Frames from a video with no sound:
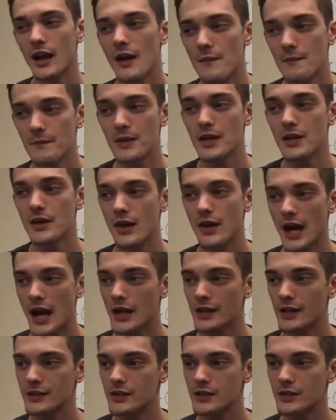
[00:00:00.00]
amino
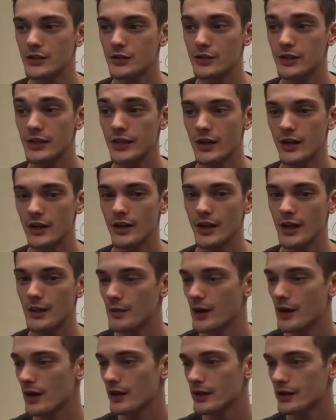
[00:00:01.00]
acids to tRNA
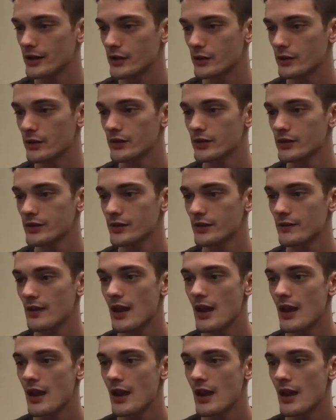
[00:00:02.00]
molecules,